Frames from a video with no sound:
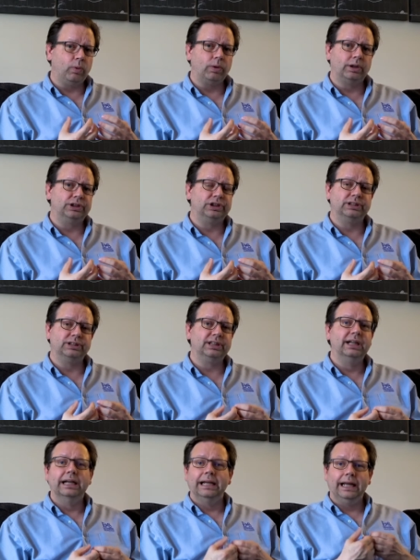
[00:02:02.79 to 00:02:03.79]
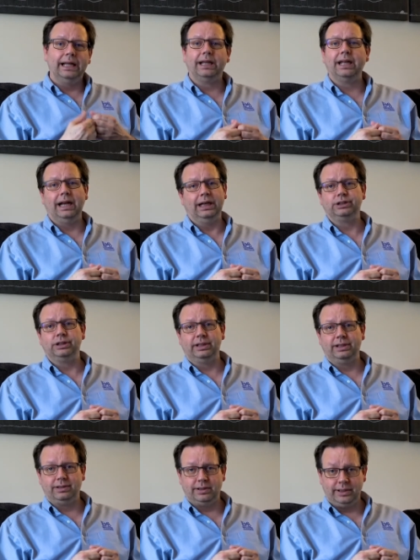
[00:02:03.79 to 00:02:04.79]
voltages and it can
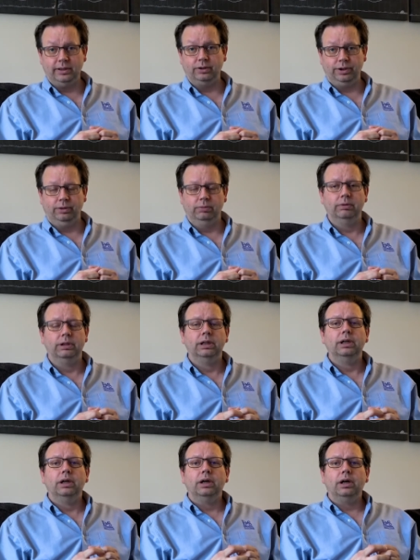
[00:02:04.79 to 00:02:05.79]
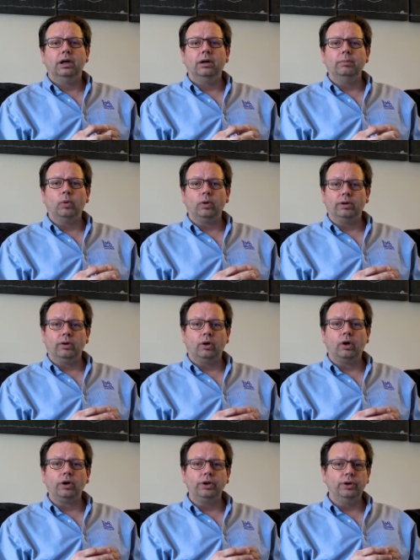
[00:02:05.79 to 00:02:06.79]
actually kill you um, or
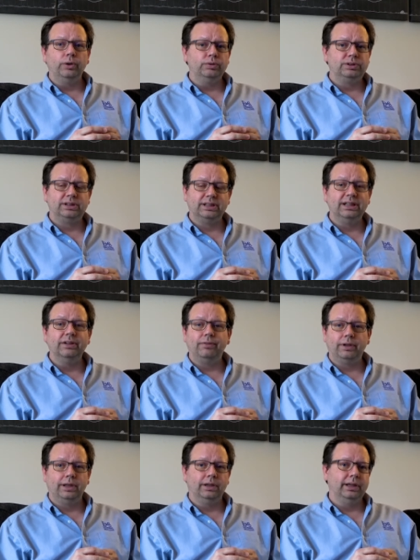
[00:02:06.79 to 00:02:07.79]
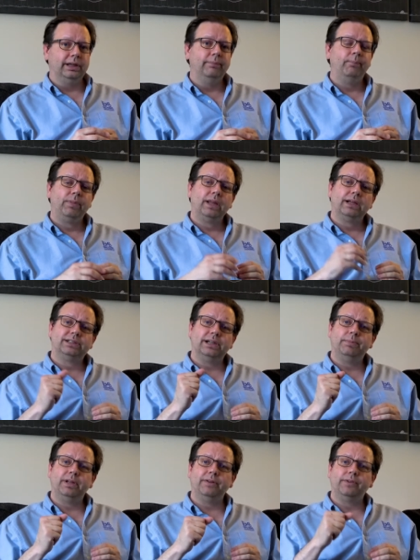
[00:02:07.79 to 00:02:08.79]
hurt you significantly.
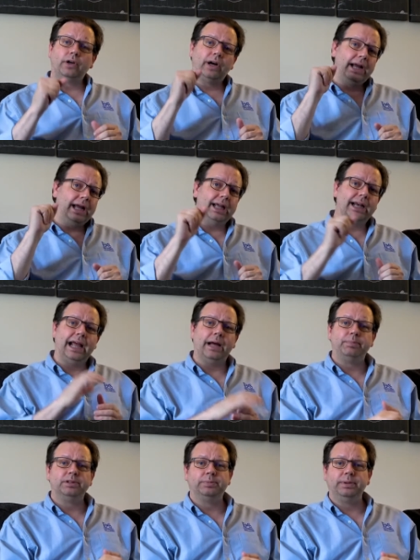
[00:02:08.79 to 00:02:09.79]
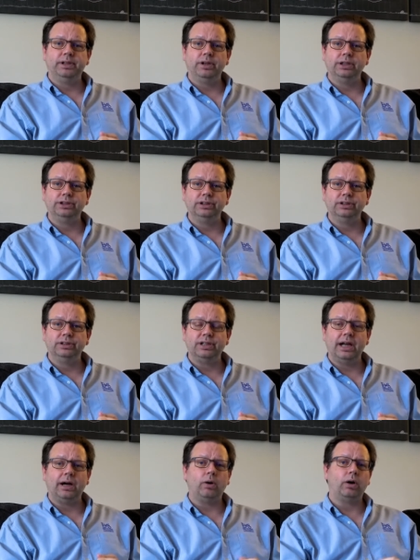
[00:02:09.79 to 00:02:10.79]
Same thing if your hand happens to be touching the
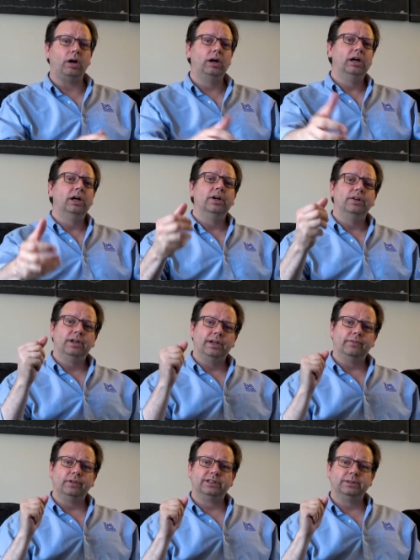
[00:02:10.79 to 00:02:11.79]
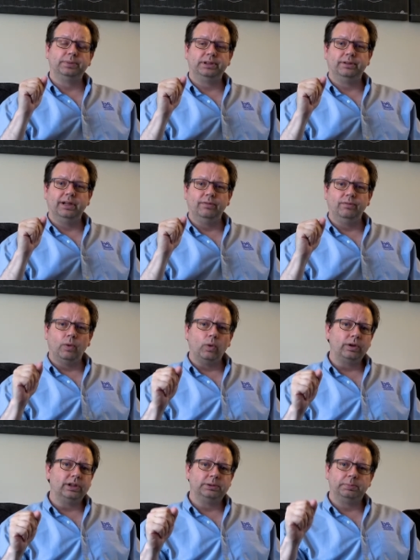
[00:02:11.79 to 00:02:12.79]
tower, the difference in, in
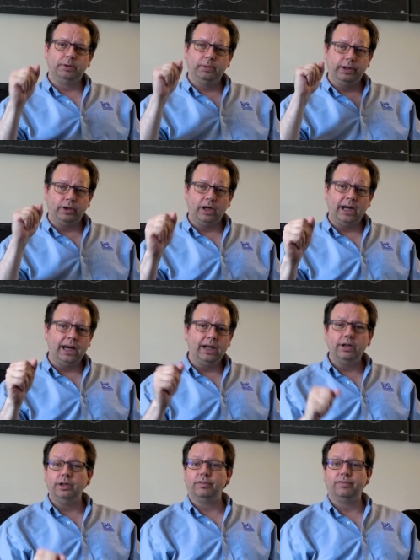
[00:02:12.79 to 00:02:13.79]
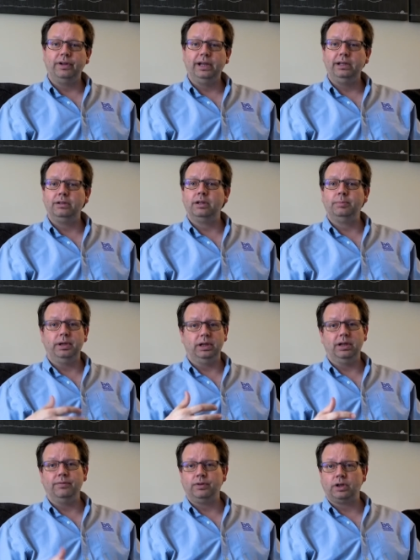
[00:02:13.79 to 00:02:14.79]
voltage between your hand and your feet can be
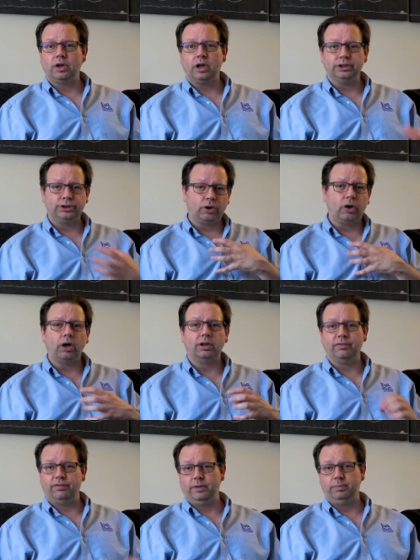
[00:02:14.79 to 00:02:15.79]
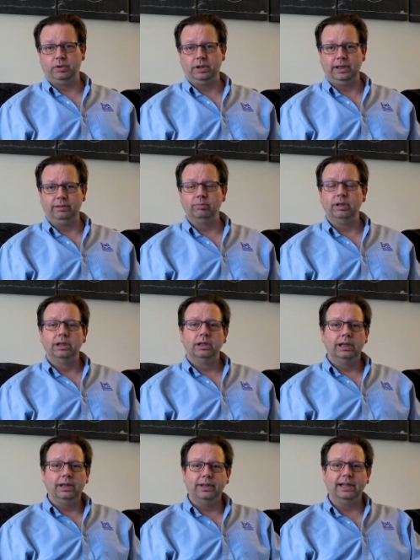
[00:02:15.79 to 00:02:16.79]
enough to cause your heart to fibrillate
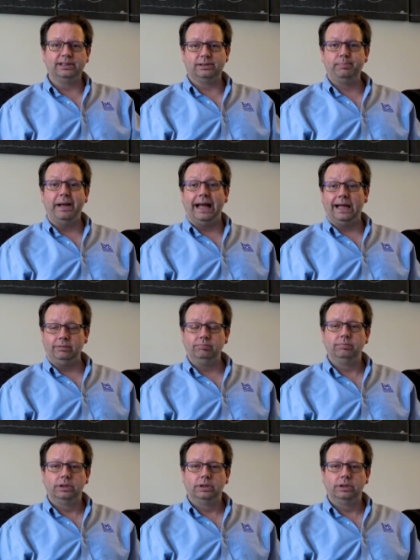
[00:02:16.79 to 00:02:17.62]
and that's bad.